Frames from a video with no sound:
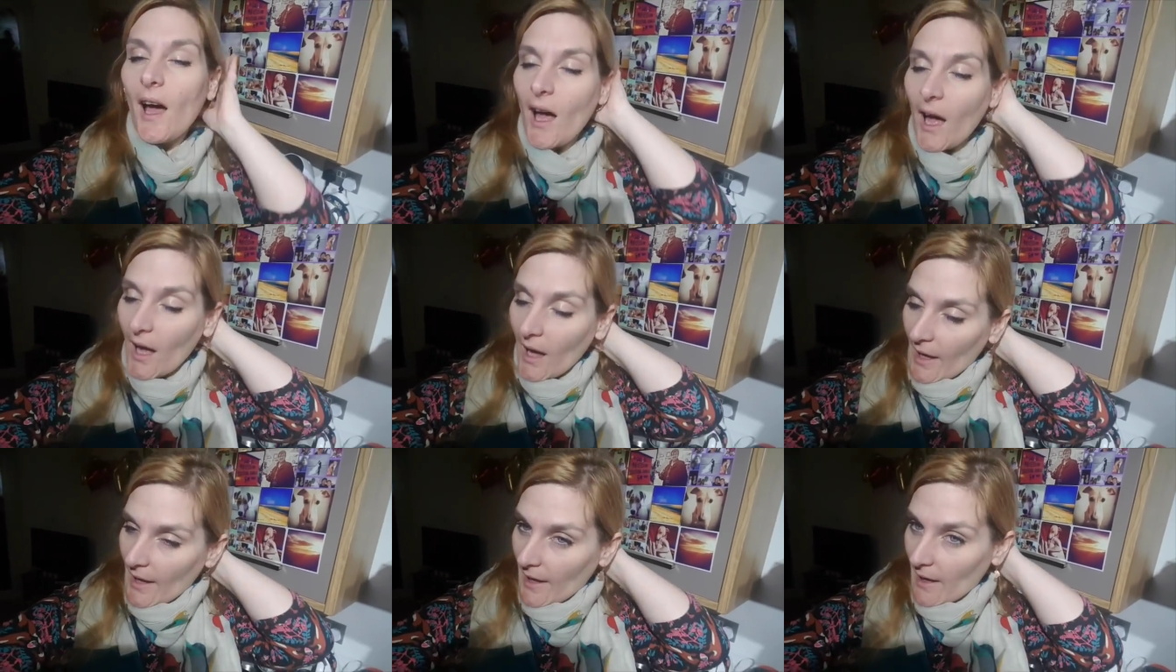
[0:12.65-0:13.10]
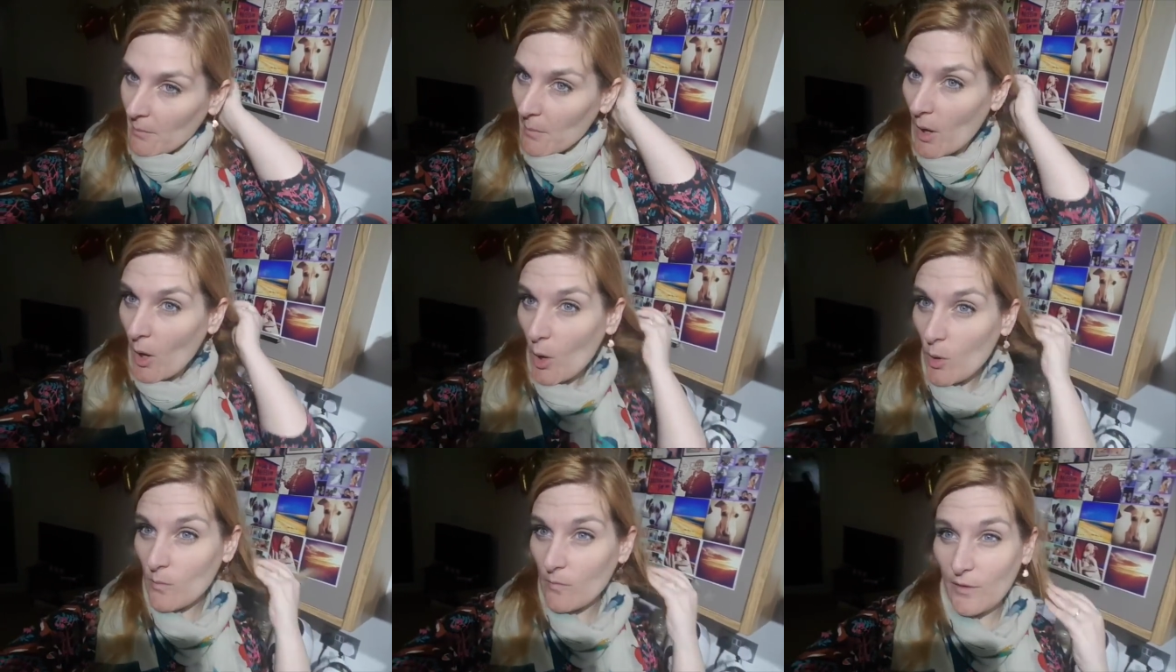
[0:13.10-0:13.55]
I am
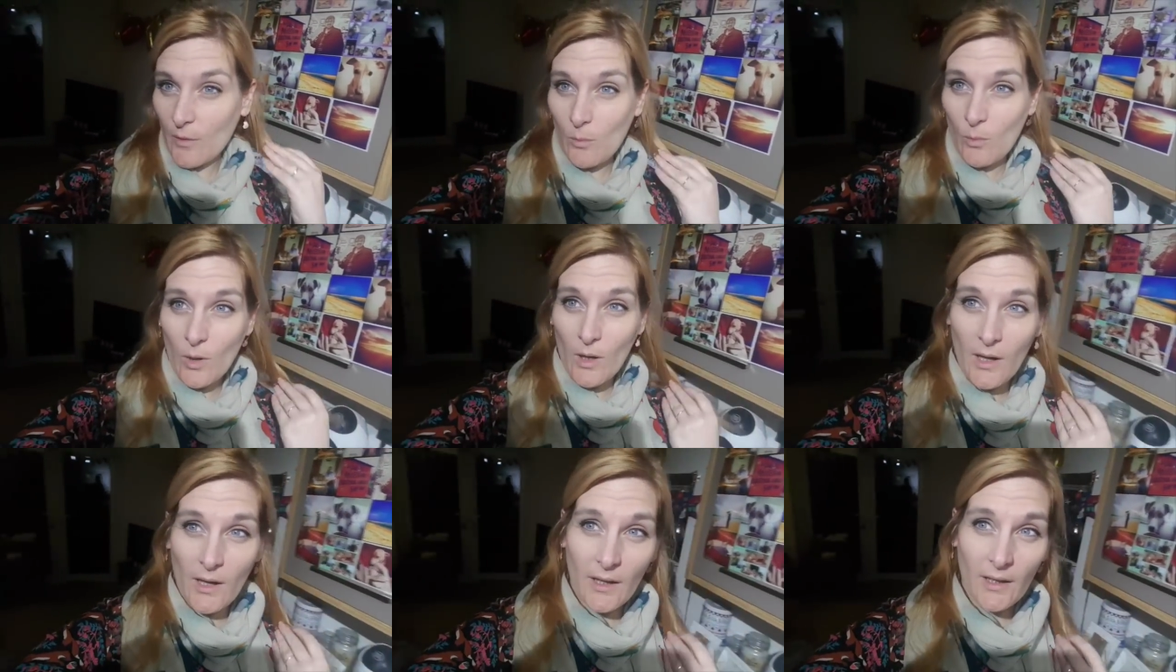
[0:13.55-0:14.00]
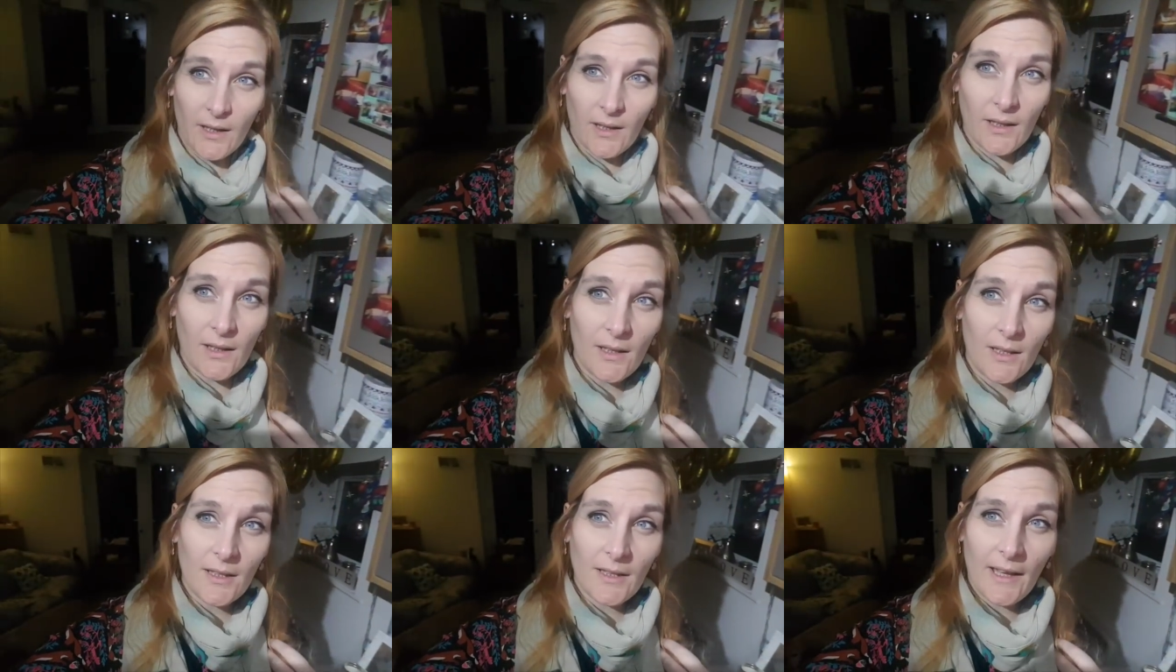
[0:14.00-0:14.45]
home from work.
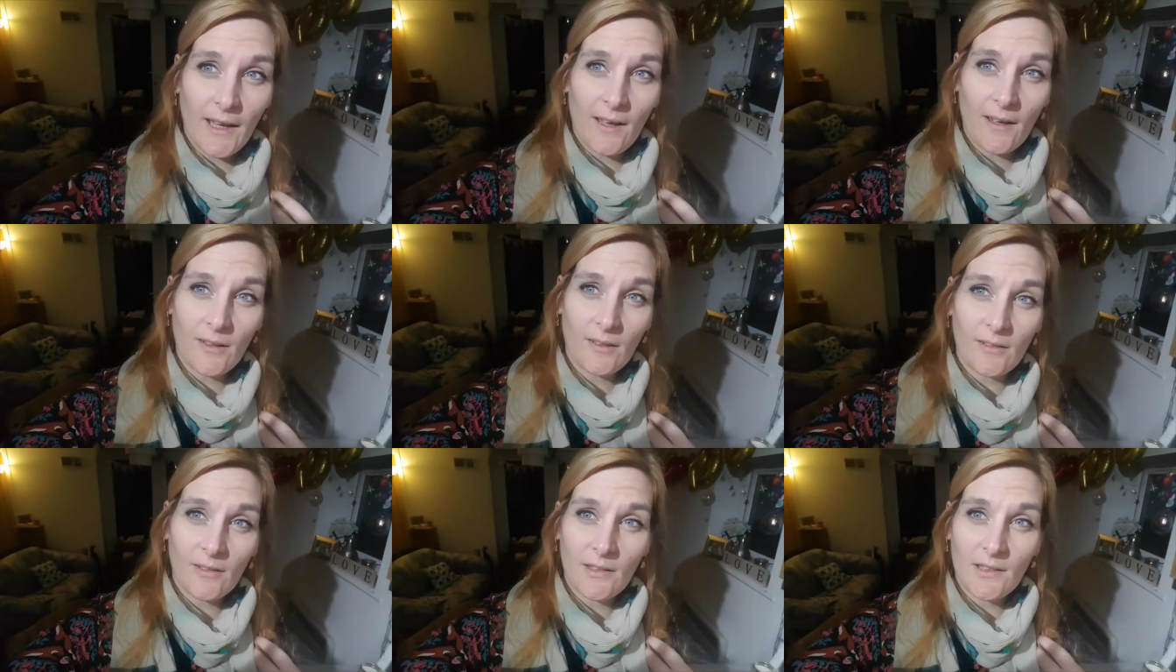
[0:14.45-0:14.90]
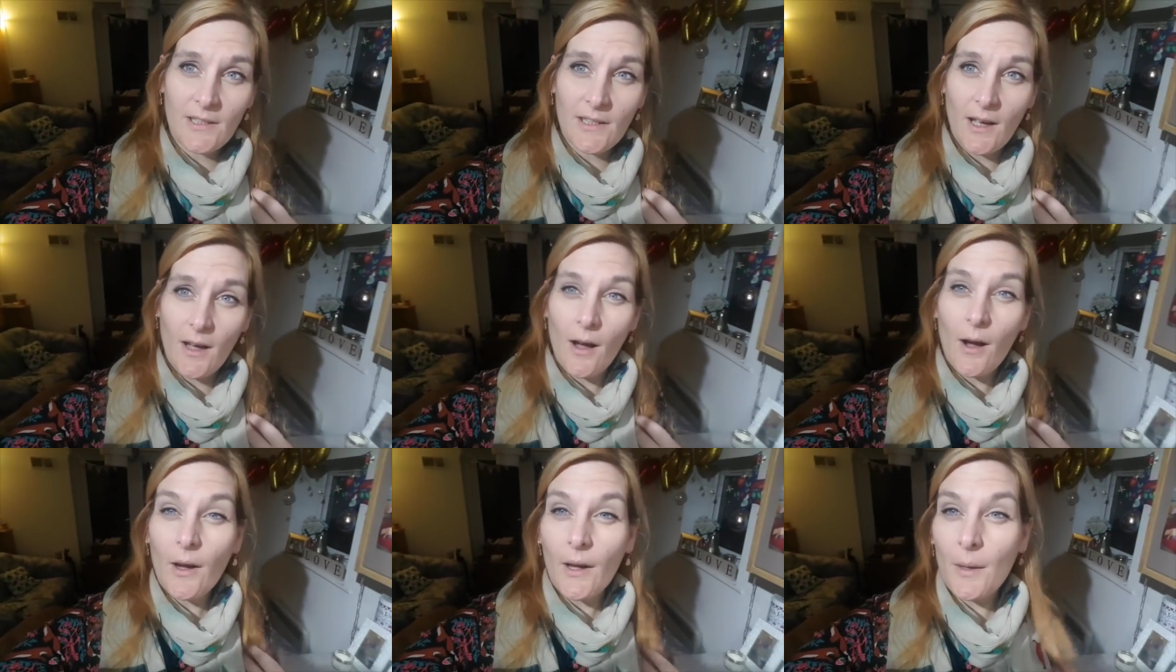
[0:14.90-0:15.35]
Look how
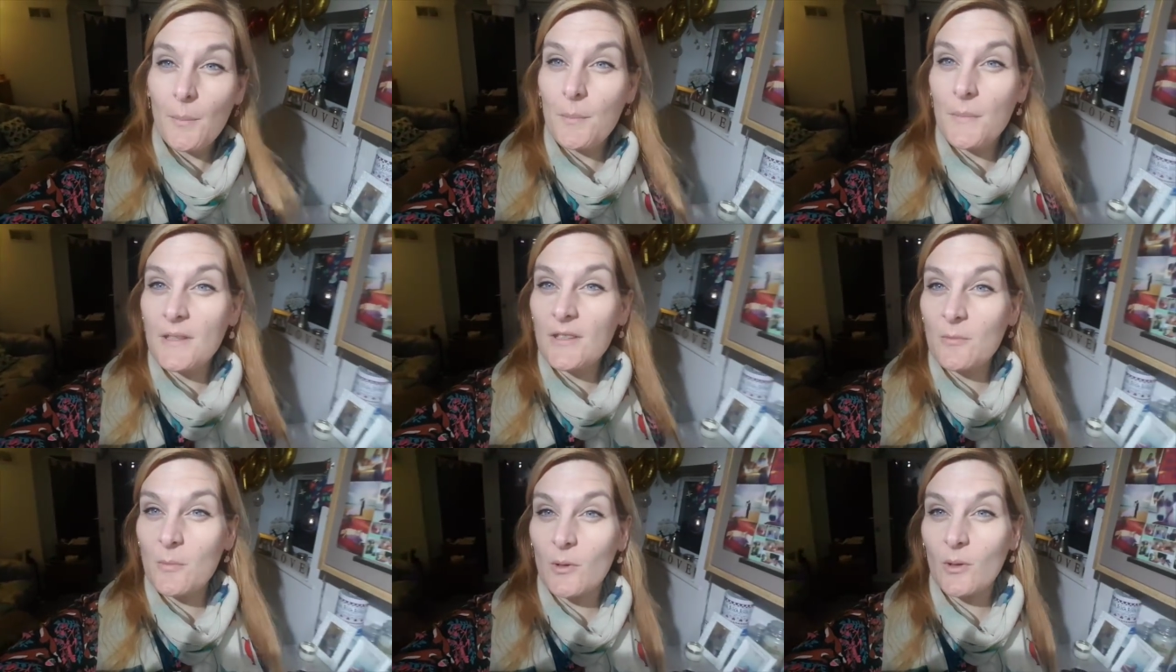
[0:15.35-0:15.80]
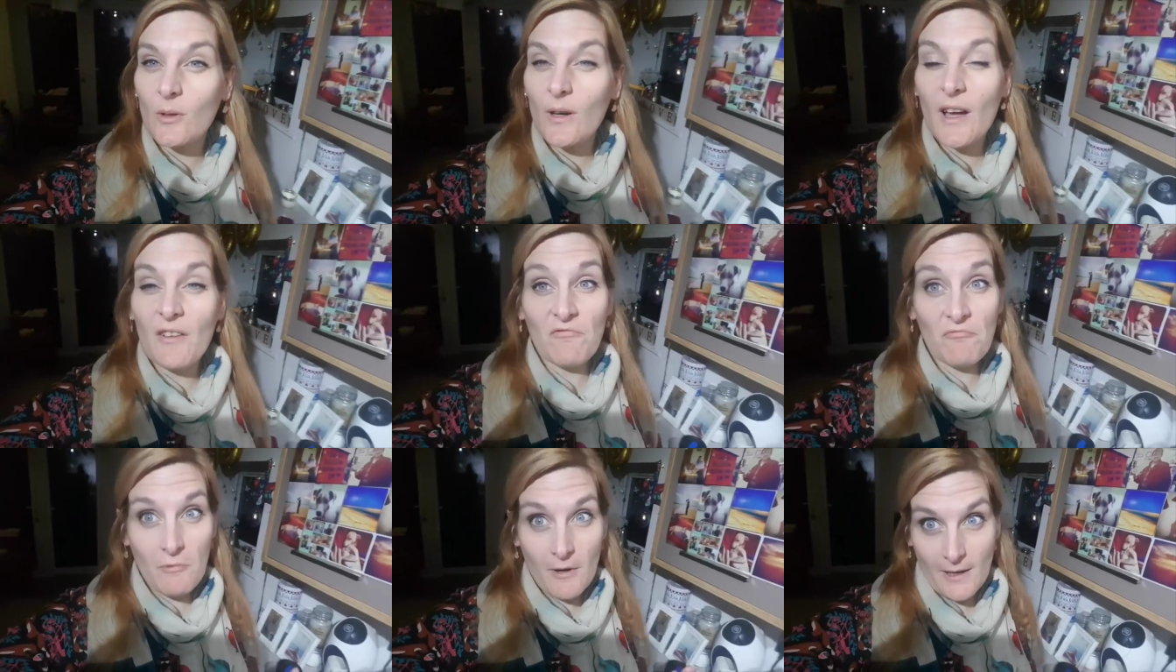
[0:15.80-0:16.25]
dark and miserable
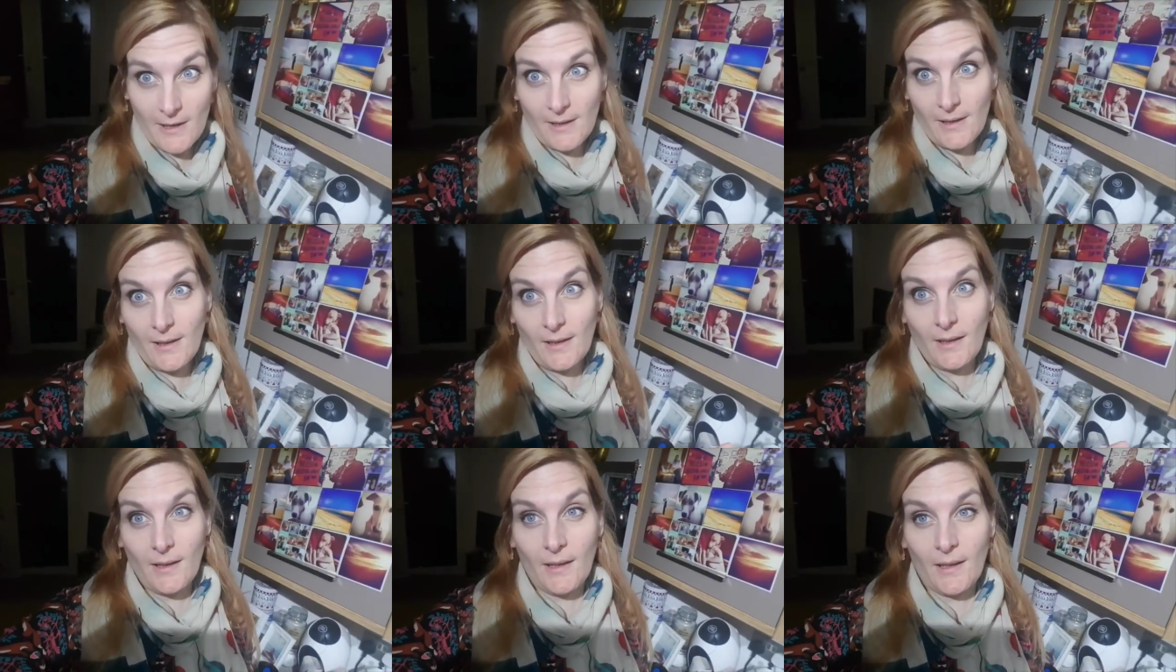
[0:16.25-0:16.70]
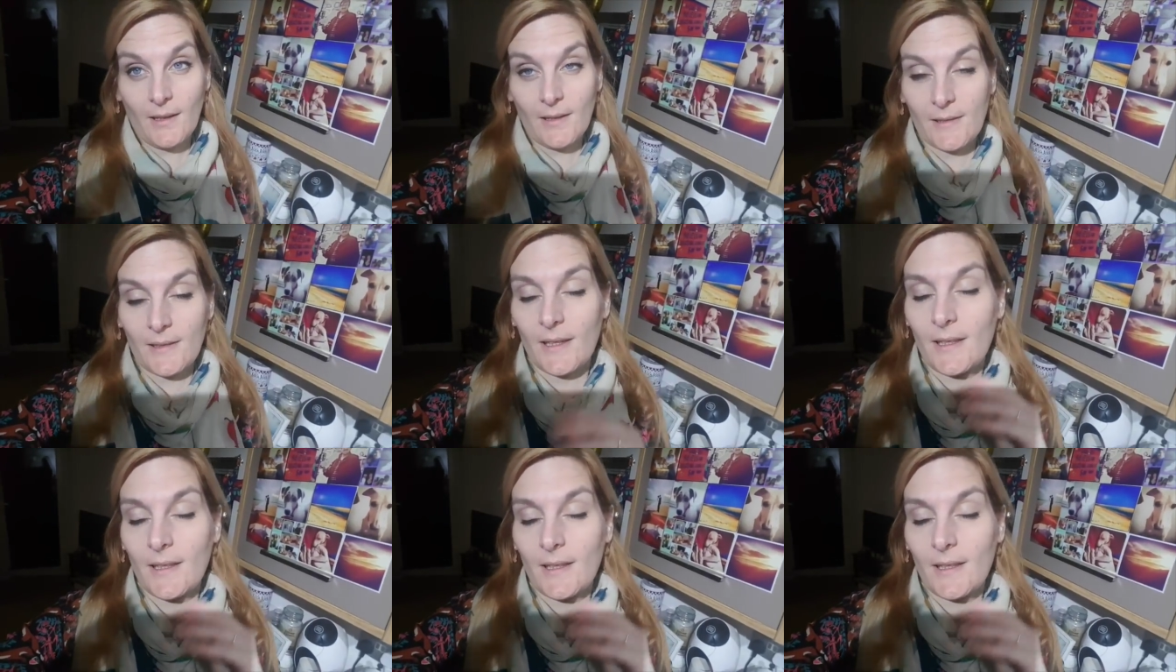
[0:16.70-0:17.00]
and rainy it is.